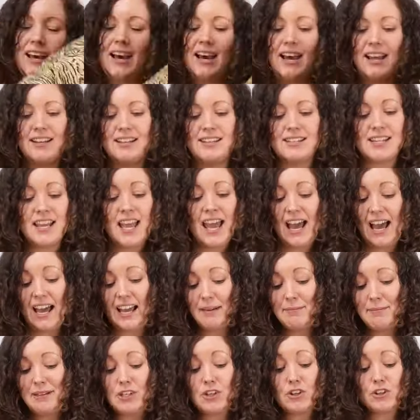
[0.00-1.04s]
and
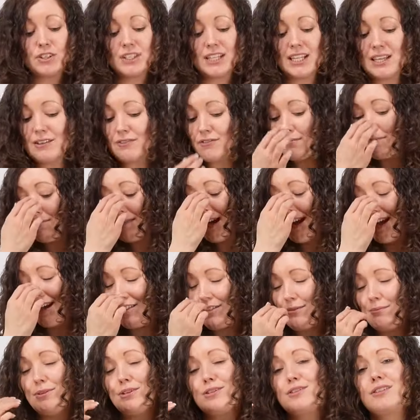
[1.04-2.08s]
I mean you could even make
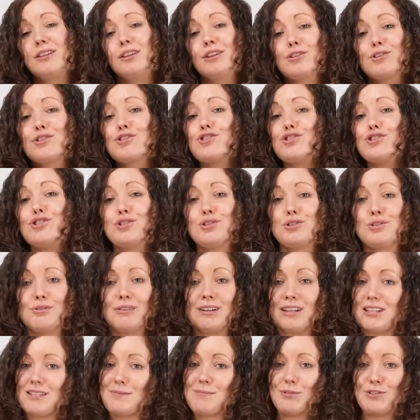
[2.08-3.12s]
the most luxurious